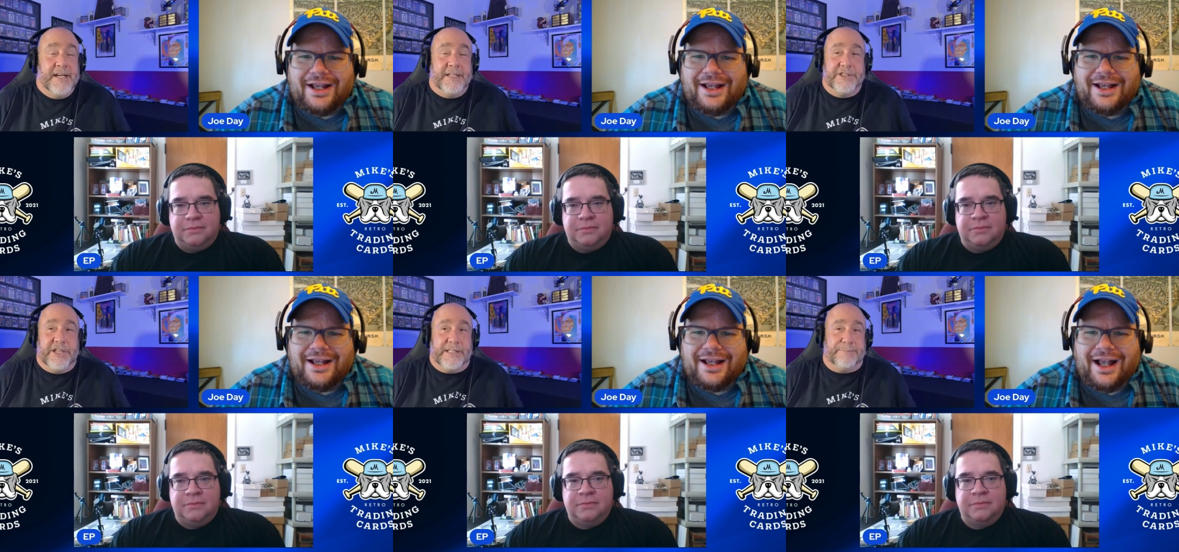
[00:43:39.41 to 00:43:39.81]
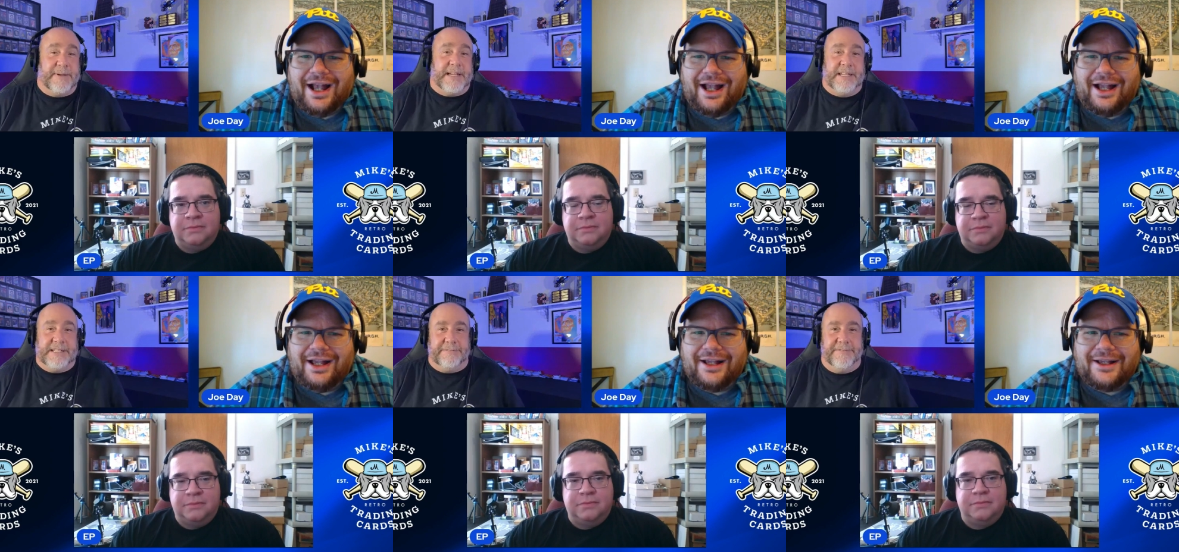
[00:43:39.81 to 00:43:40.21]
Speaker 1: Just
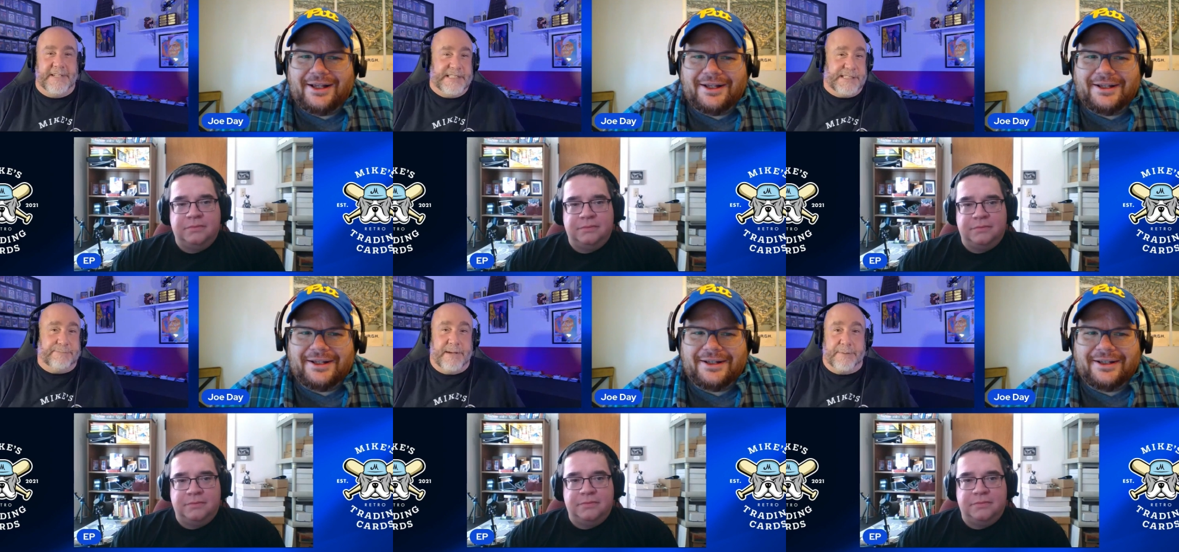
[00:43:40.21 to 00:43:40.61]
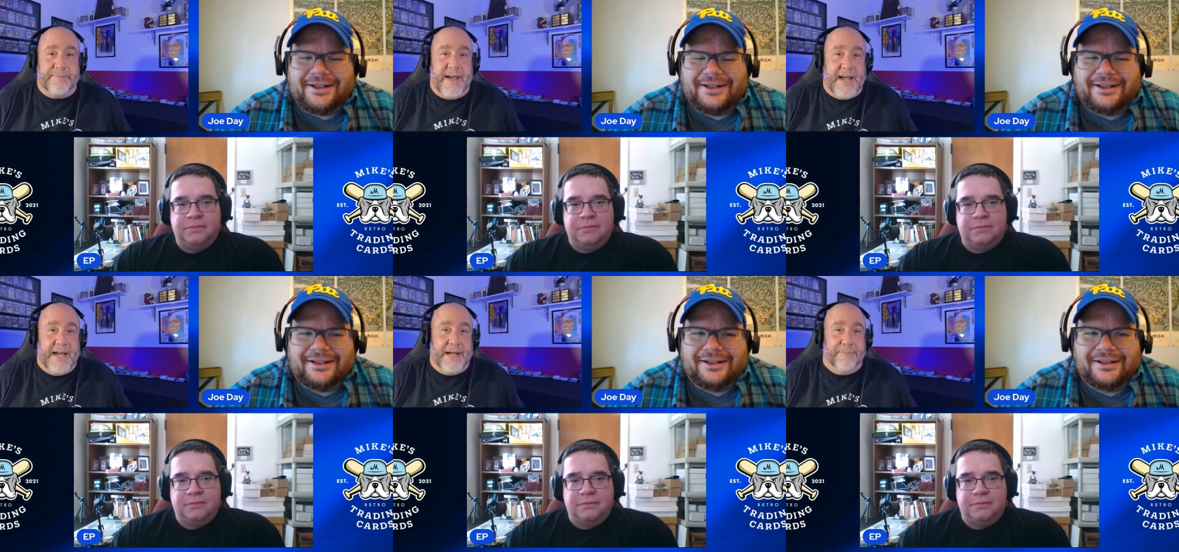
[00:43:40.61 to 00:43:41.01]
because Vince
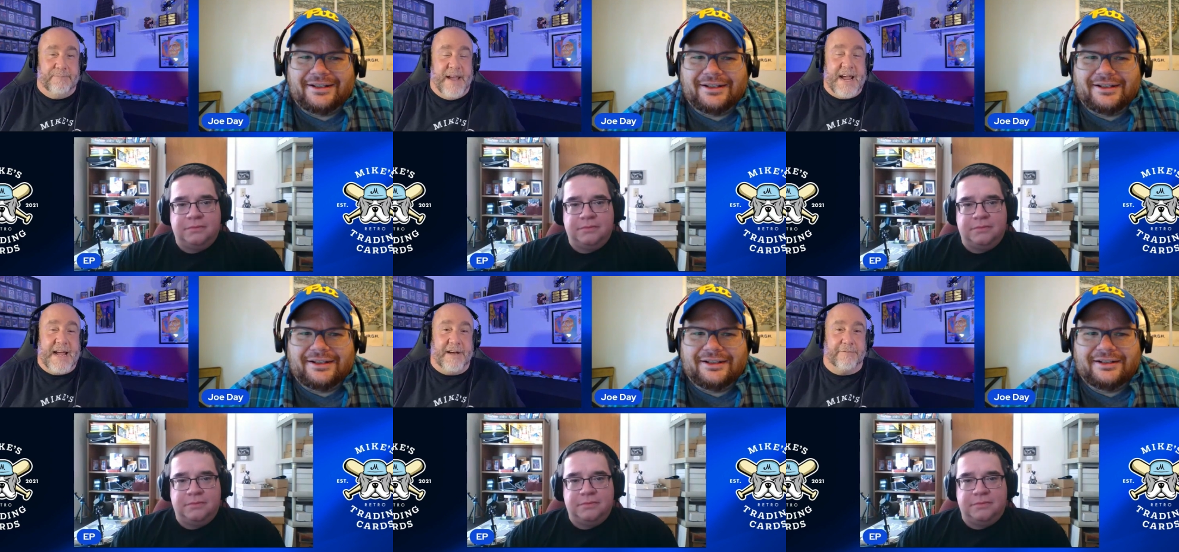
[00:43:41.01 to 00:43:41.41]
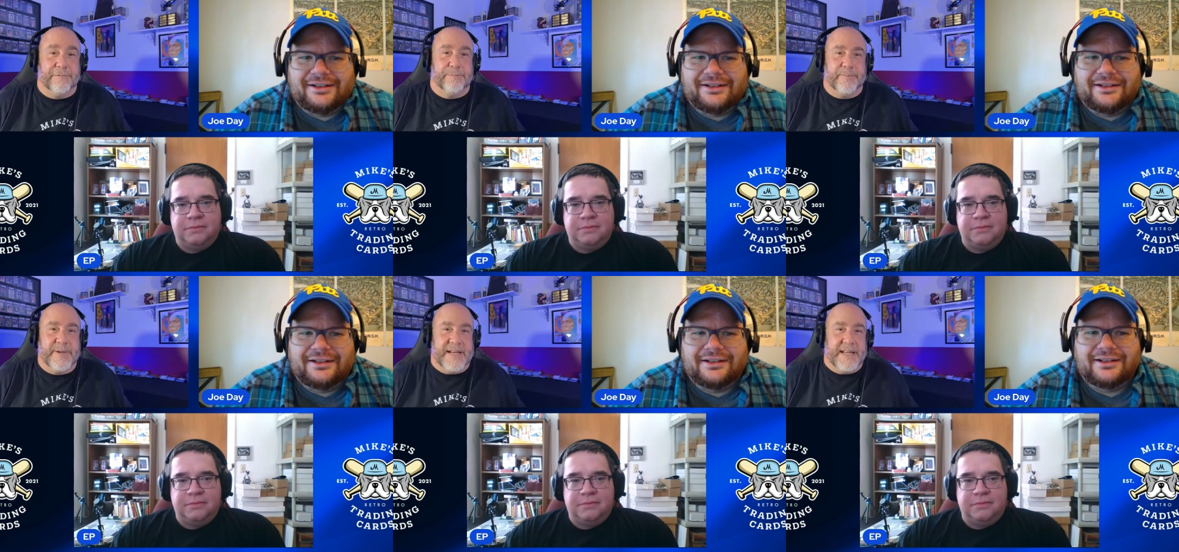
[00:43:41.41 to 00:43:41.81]
McMahon may have
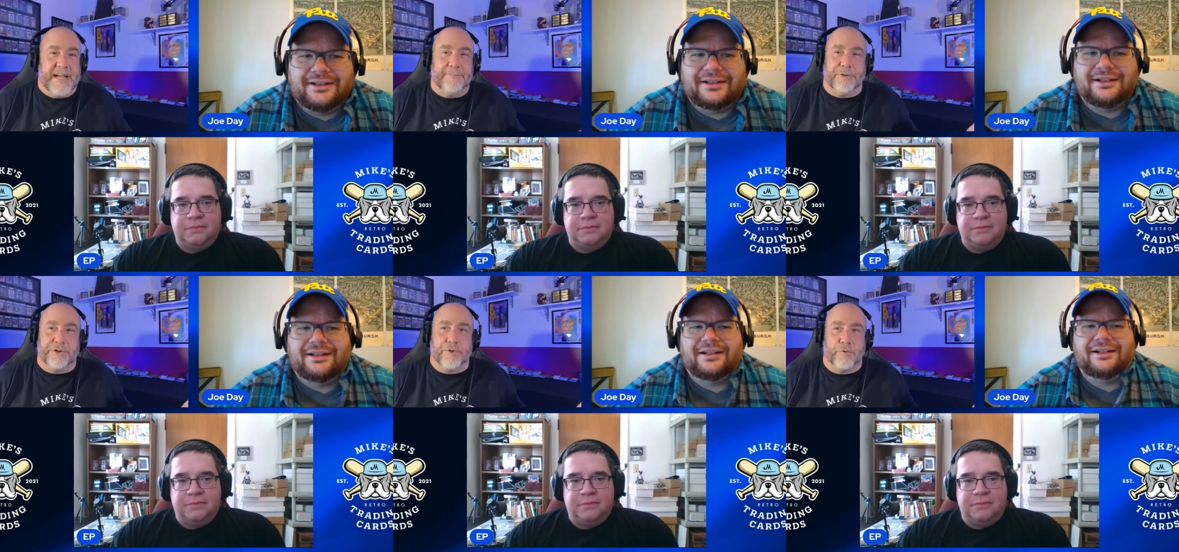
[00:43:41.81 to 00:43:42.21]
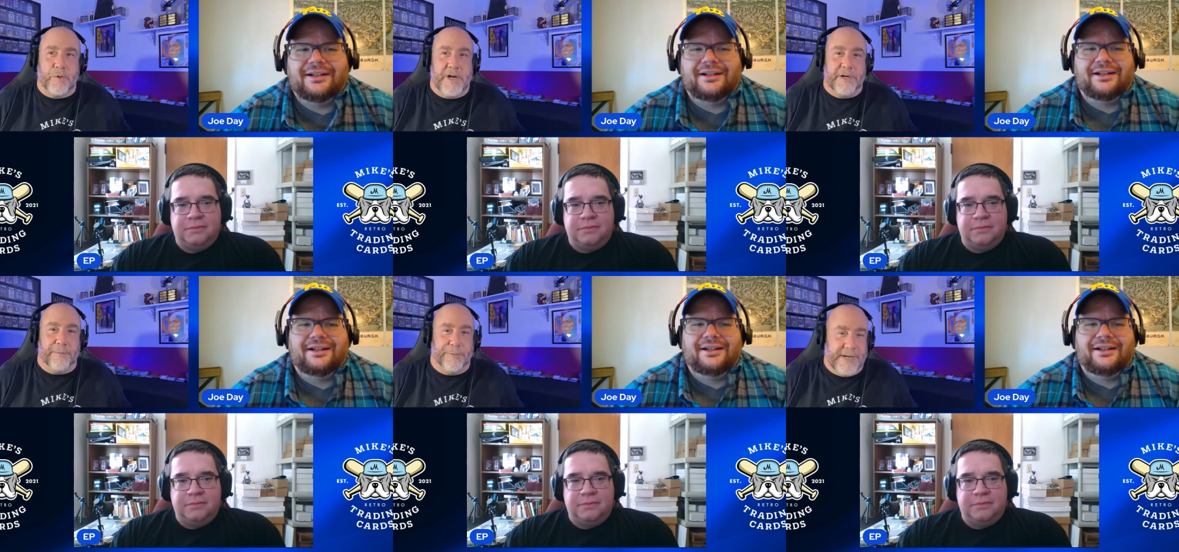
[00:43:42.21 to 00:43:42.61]
been able to
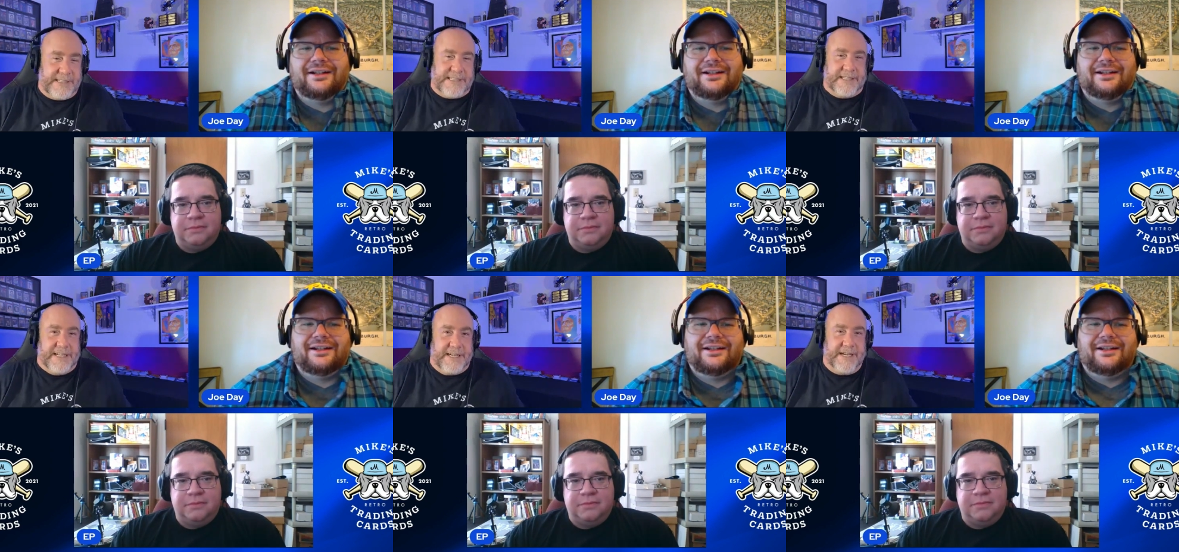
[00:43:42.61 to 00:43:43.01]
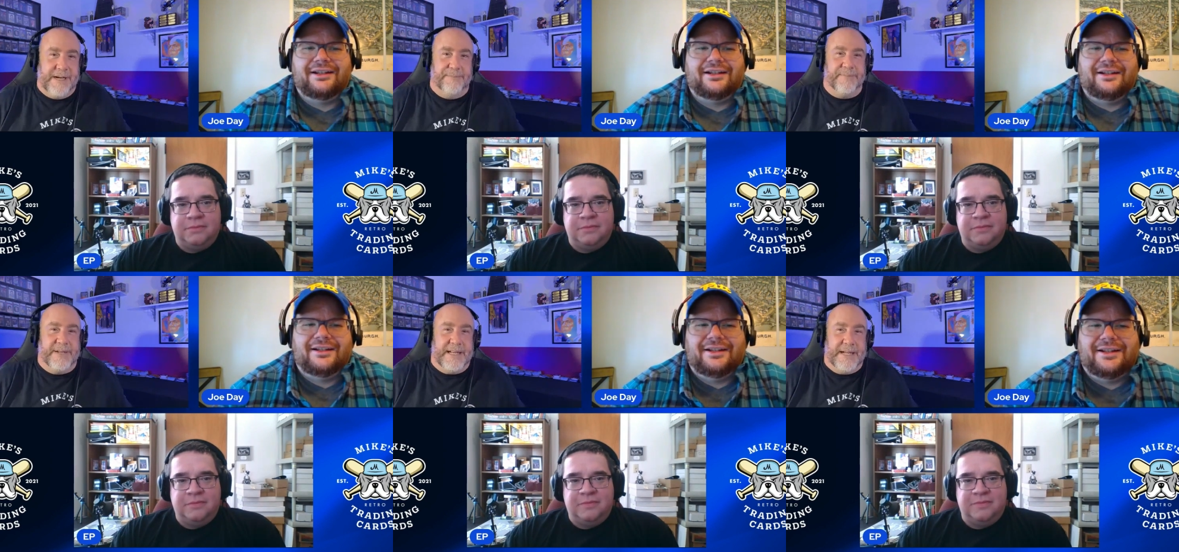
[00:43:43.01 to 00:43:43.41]
run a wrestling
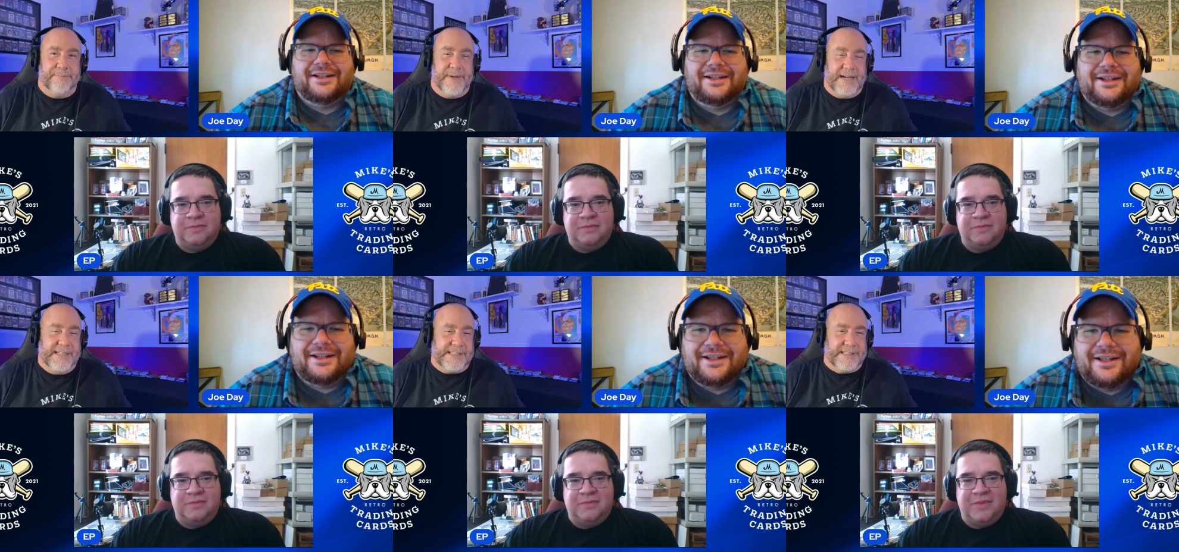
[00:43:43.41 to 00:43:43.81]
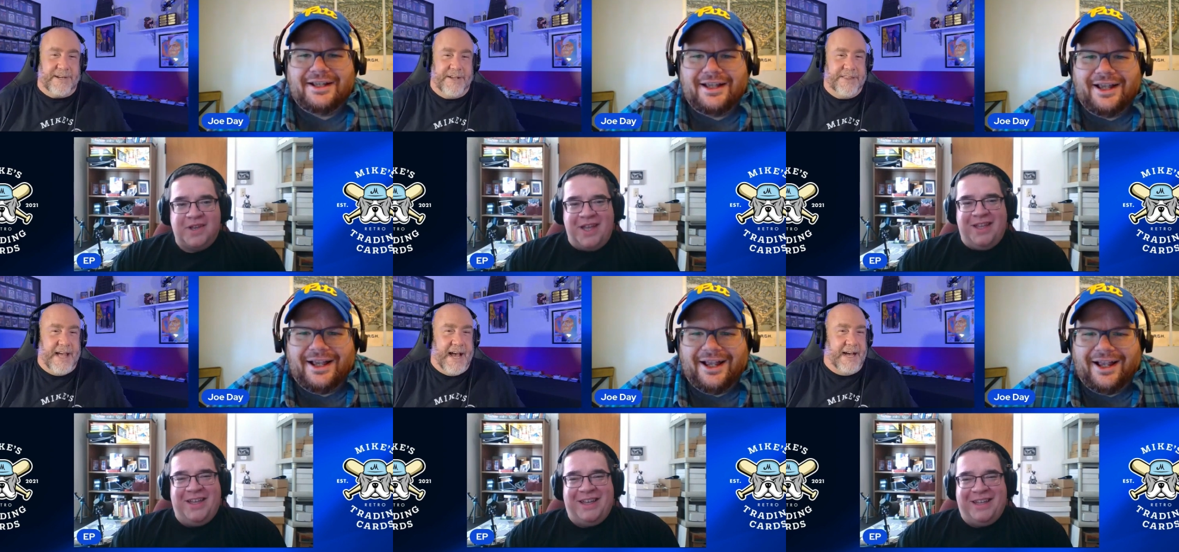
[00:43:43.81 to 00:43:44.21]
company based
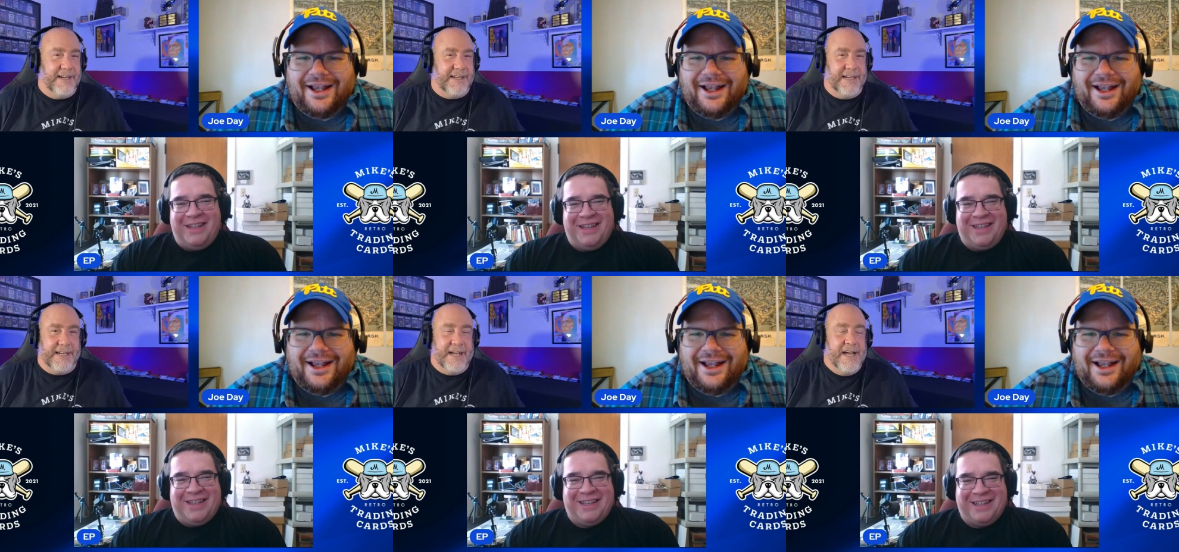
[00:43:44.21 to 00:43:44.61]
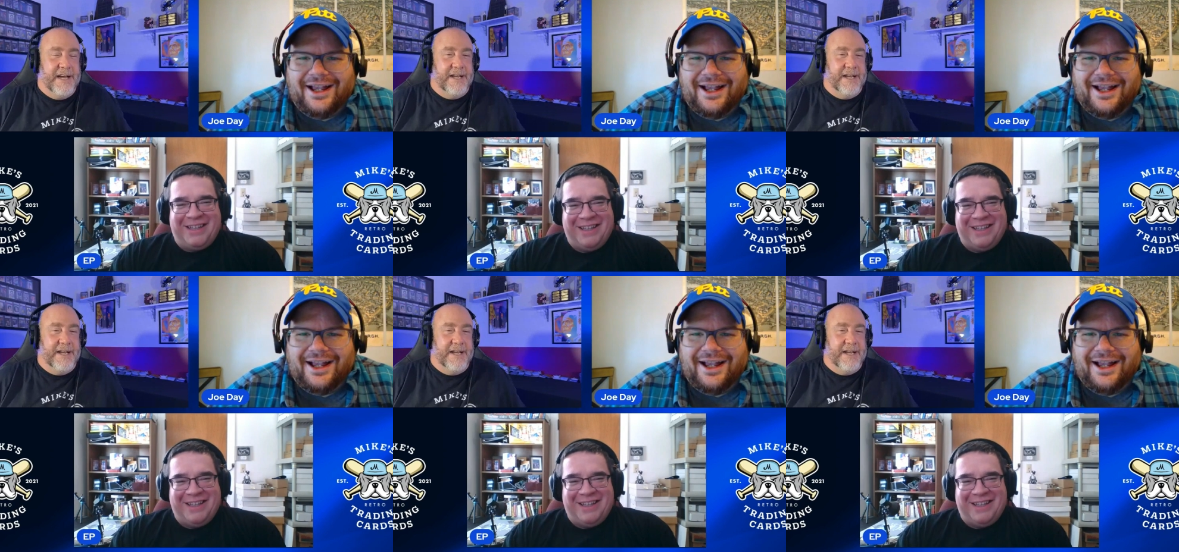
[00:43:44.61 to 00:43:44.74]
on that, like